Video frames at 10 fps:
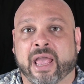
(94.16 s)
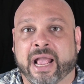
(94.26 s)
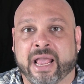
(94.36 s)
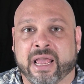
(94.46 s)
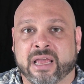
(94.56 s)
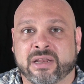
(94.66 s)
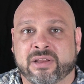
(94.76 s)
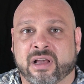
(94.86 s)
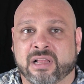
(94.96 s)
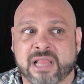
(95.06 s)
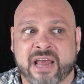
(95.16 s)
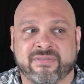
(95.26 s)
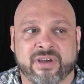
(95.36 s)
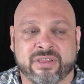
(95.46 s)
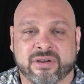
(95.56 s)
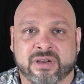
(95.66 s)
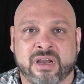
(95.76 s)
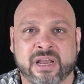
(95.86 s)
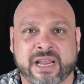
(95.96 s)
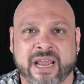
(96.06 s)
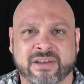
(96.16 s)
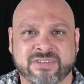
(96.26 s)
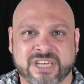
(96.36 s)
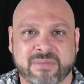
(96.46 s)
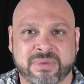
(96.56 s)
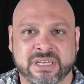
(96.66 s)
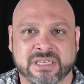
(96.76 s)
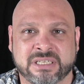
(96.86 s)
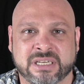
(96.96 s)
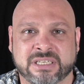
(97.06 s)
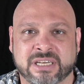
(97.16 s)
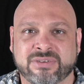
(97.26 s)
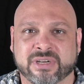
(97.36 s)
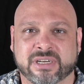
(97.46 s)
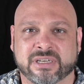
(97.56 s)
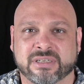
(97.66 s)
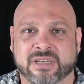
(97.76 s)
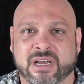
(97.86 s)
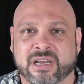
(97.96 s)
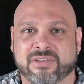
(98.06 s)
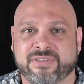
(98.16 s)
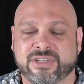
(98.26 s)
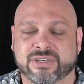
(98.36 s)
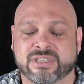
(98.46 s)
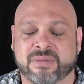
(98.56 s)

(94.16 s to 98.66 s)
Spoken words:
and a lot of other kind of Japanese centric features.